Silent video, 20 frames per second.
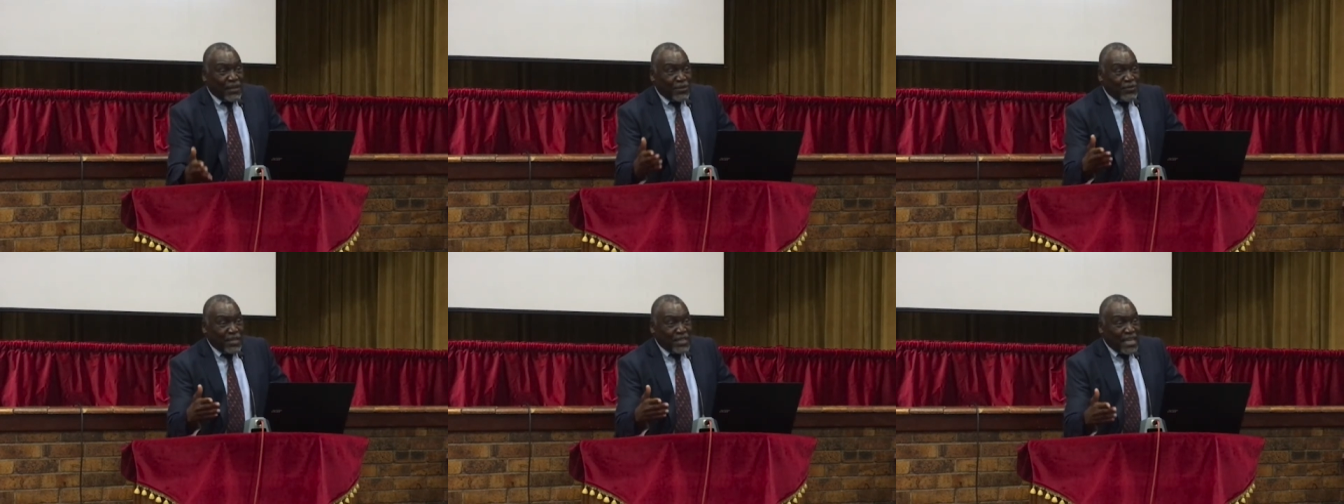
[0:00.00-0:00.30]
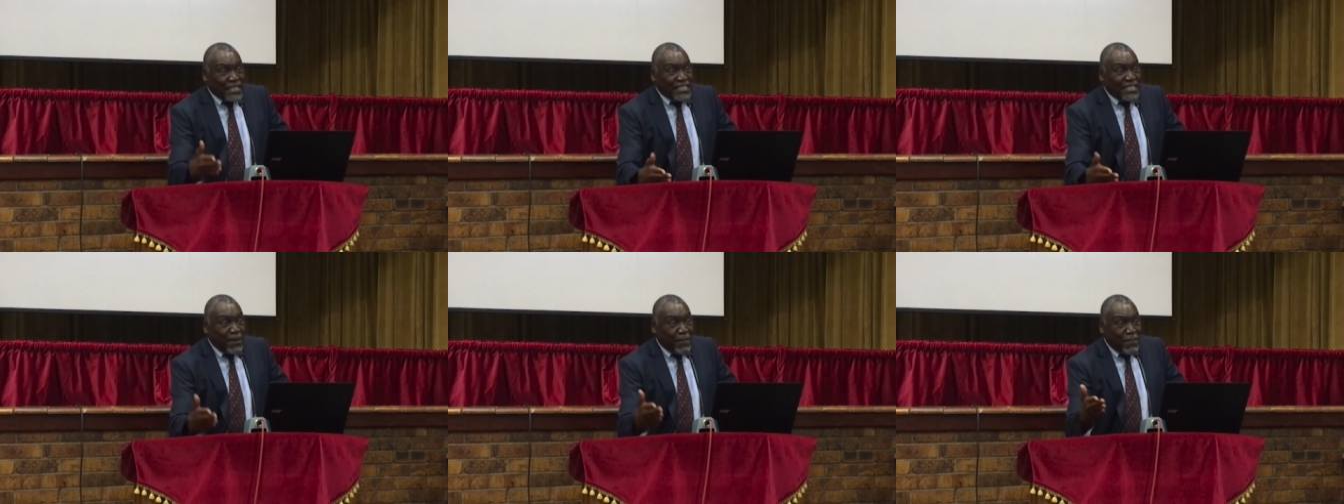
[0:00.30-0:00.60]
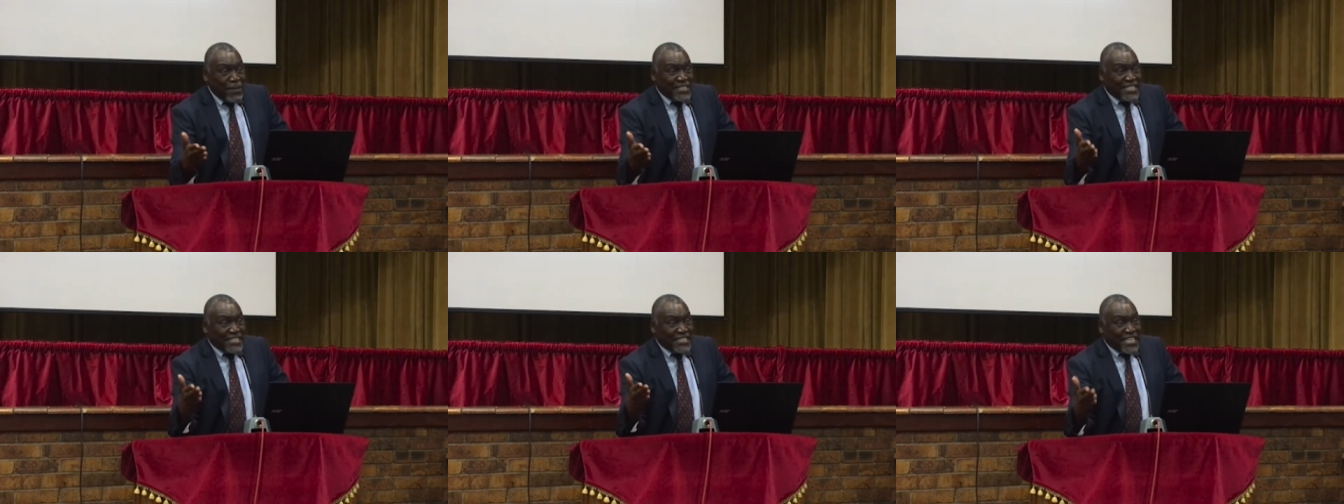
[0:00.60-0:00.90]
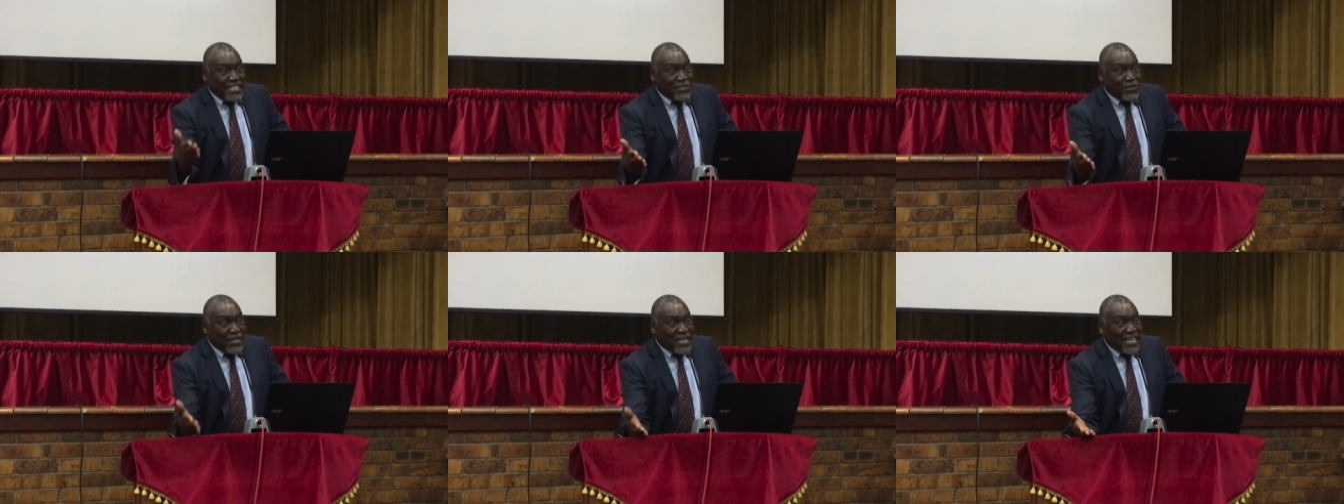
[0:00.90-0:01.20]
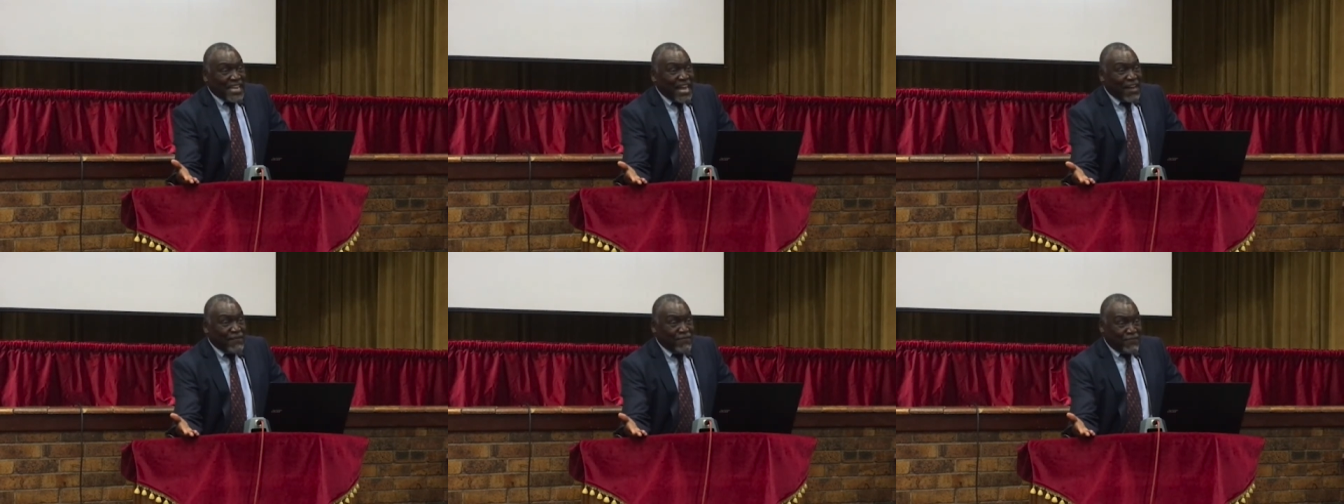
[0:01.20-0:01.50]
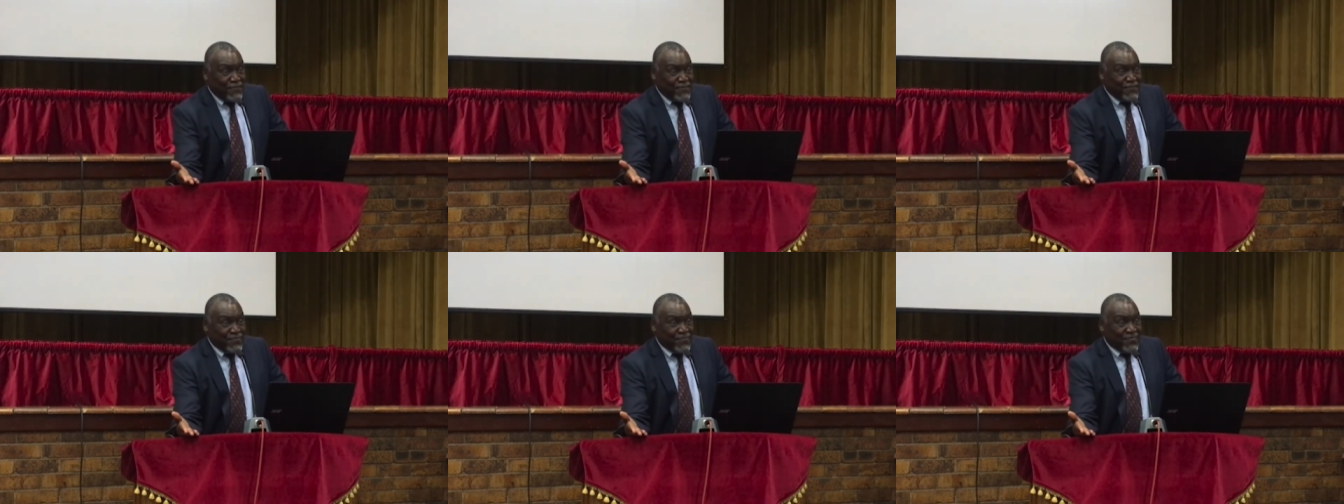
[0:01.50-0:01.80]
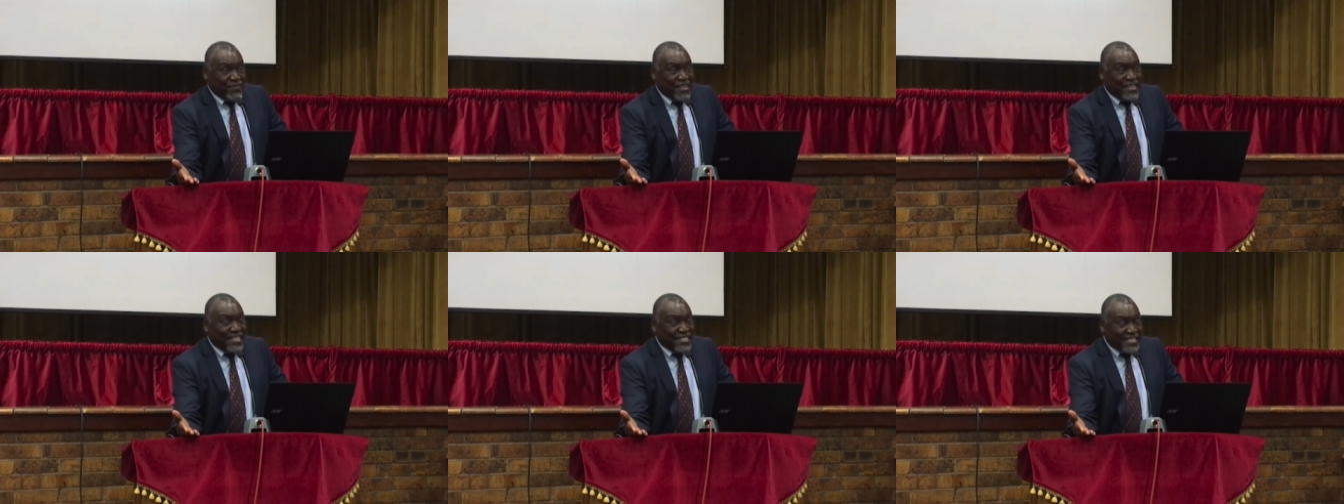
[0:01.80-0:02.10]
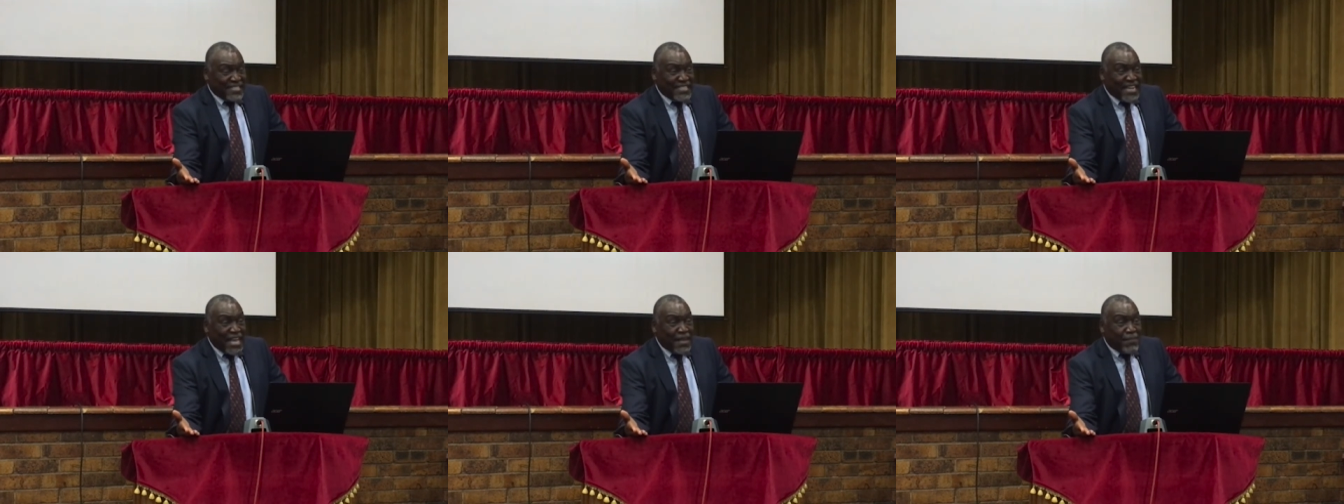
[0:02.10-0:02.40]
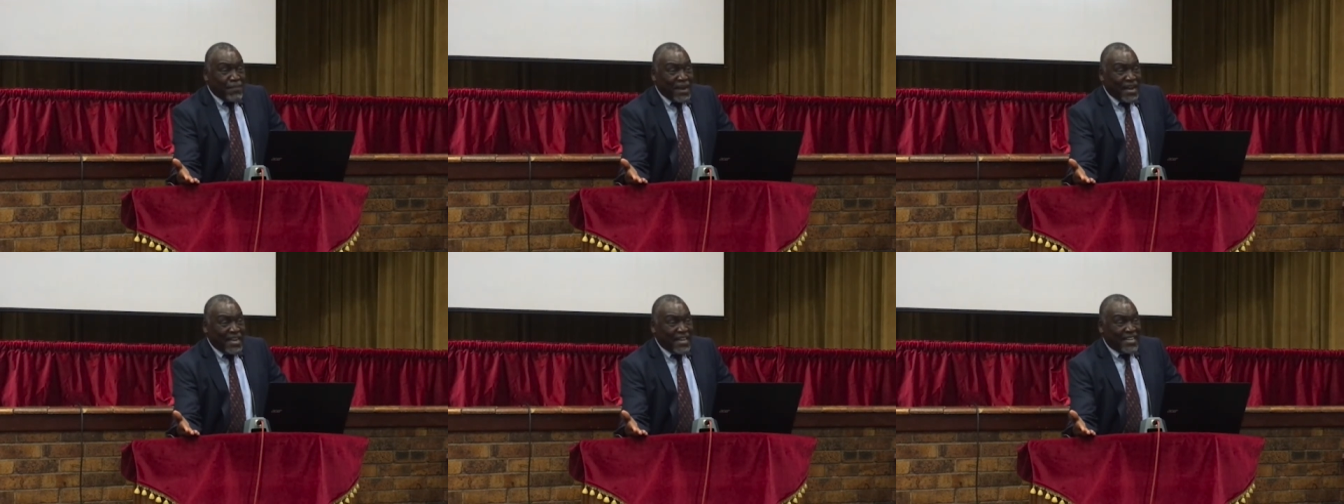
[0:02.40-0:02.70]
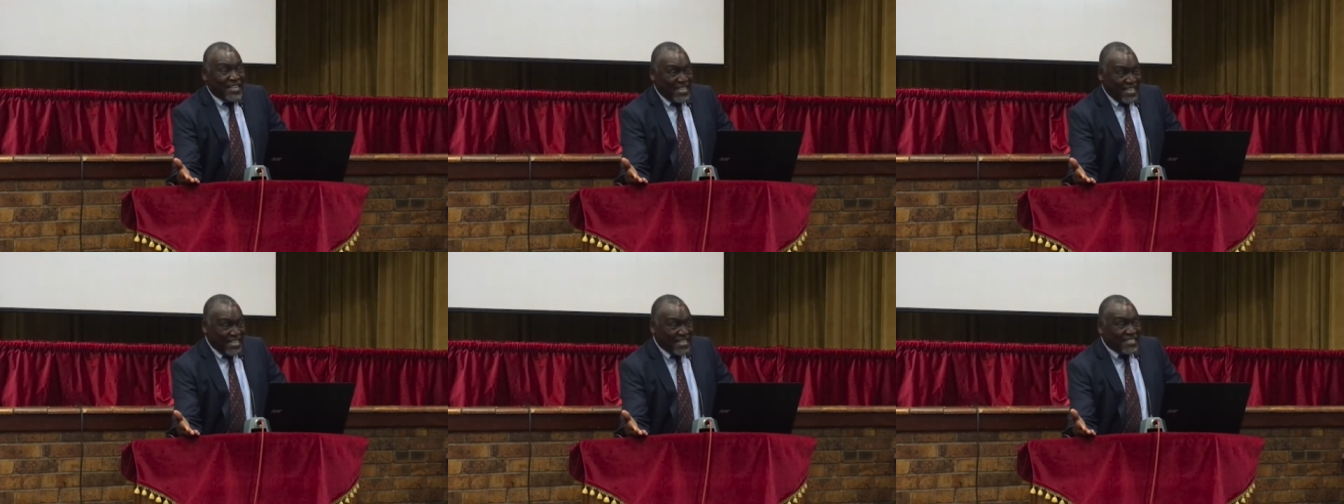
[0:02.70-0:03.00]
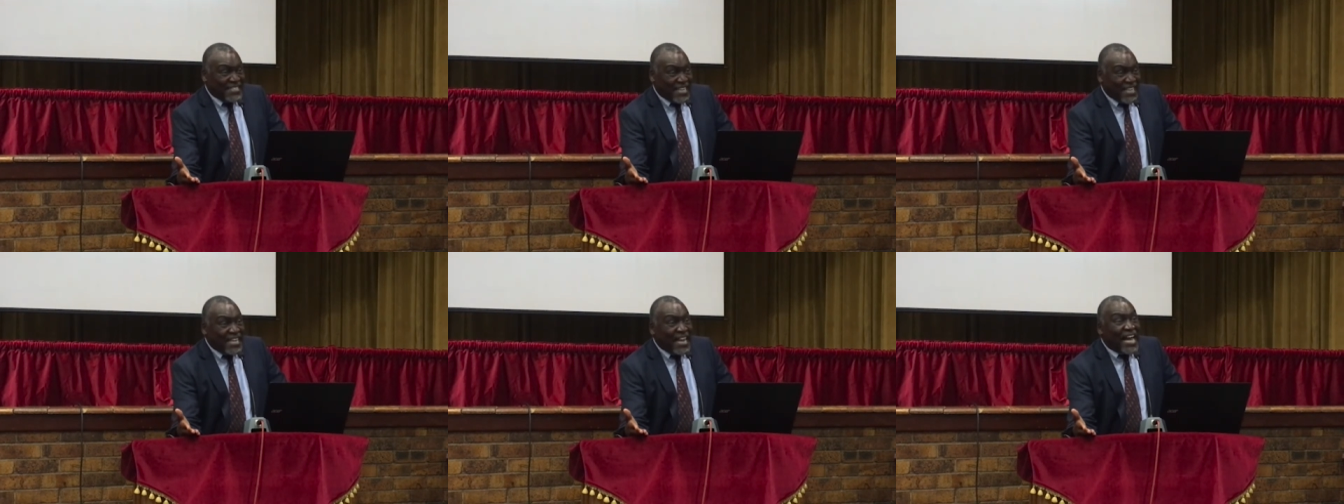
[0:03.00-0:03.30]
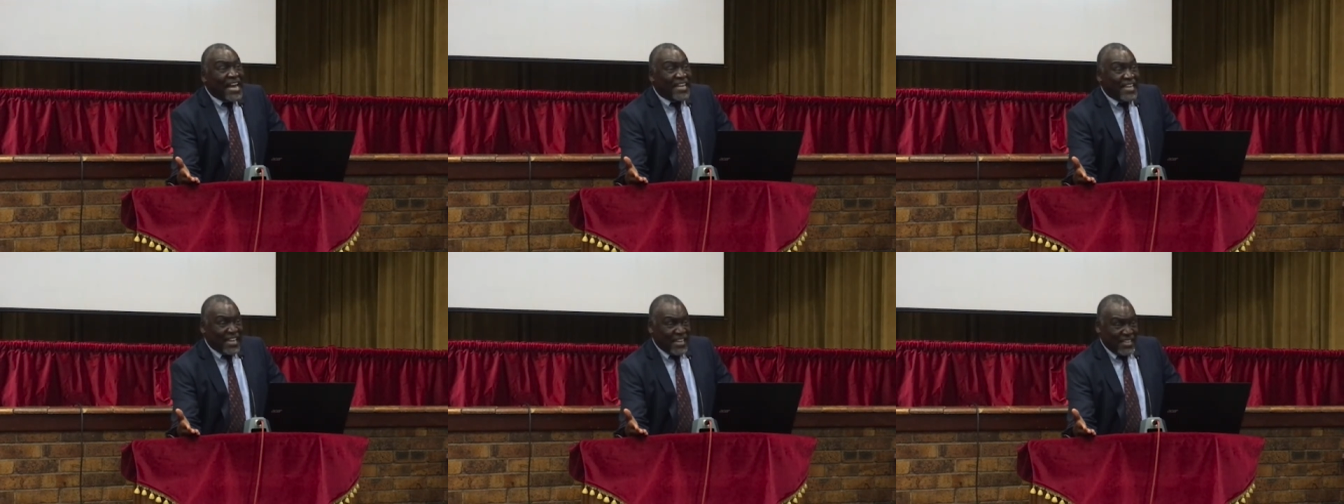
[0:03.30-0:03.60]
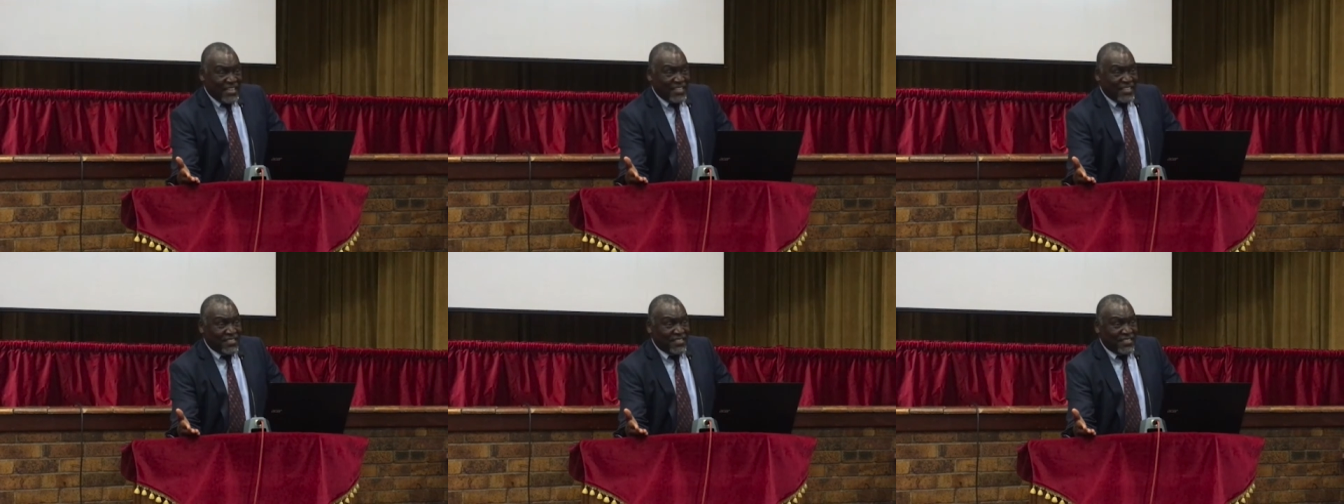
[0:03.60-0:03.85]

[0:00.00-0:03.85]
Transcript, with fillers: you know, that same person does not love his neighbor, he is a liar.